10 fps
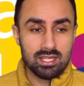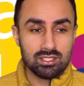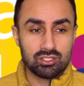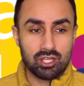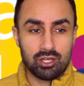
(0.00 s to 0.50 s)

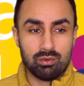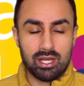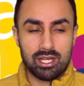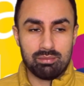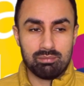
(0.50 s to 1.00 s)
So
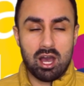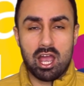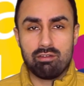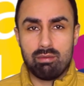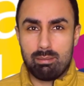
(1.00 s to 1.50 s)

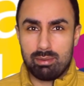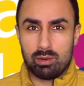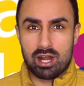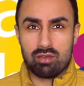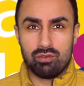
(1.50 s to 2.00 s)
I remember
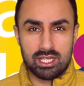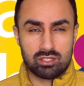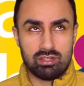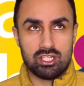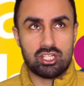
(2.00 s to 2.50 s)
when I
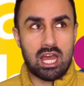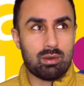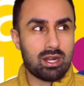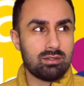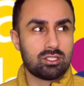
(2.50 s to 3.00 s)
first reached out
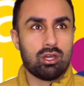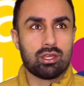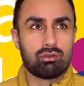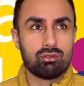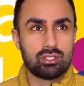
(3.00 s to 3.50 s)
when I was
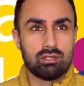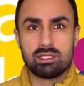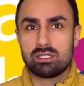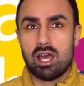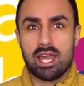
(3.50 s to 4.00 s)
going through
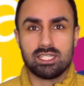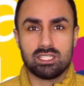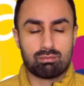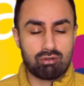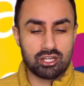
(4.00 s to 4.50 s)
suicide
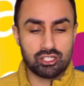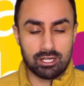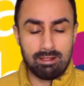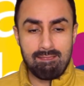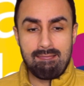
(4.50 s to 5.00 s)
and
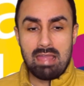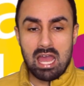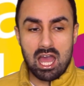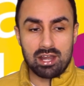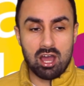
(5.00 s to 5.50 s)
depression,
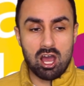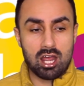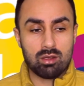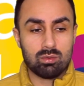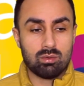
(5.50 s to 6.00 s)
and
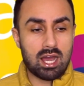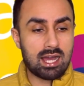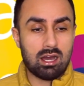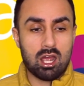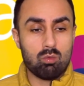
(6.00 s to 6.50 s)
I
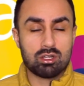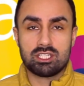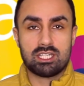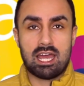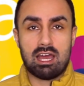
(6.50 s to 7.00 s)

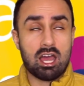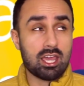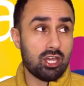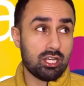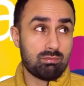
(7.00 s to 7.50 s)

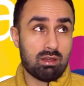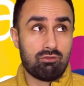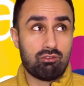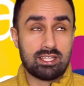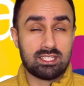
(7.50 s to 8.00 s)
heard my
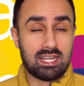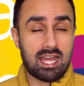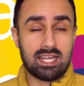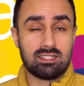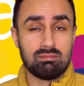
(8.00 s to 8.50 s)
friends
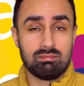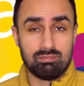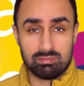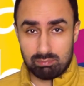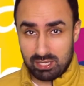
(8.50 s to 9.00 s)
had
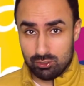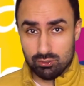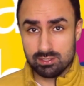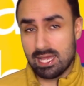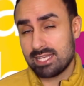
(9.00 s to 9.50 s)

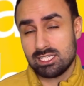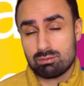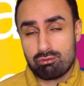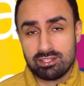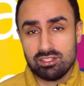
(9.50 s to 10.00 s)
pills,
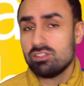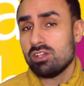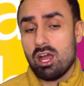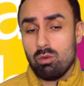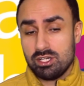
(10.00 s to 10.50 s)
antidepressants.
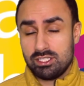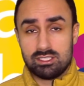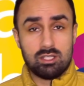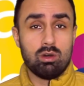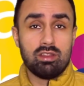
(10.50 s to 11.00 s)
I wanted to
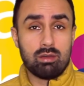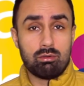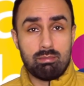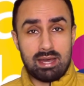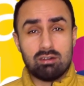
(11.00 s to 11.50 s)
see what they
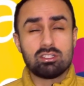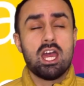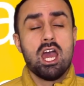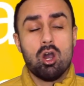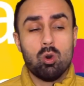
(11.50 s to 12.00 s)
were about.
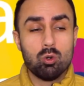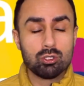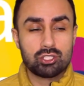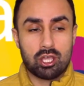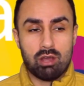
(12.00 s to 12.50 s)

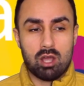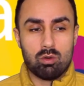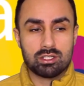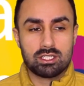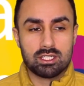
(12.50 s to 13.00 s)
Also, I
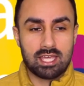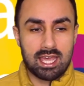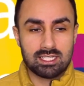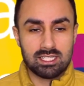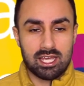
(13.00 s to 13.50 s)
wanted to
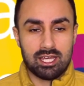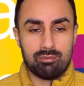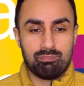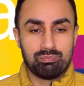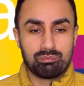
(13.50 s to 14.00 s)
get
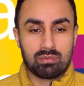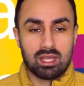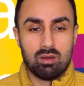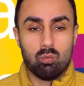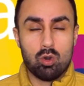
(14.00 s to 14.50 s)

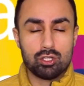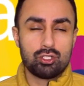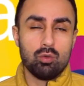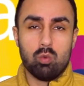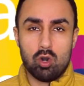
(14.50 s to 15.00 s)

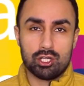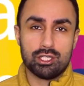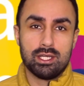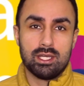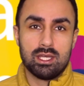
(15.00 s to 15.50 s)
one-to-one,